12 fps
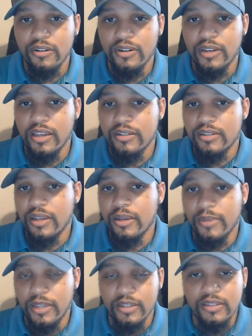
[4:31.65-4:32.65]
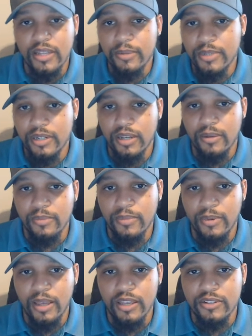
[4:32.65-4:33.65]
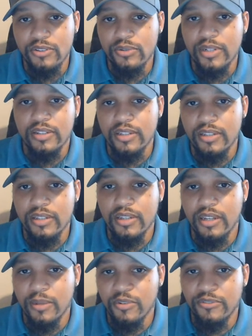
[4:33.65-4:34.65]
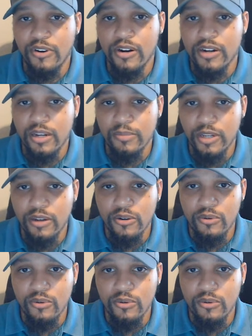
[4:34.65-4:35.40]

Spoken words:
accepted him as soon as he seen him afar coming home.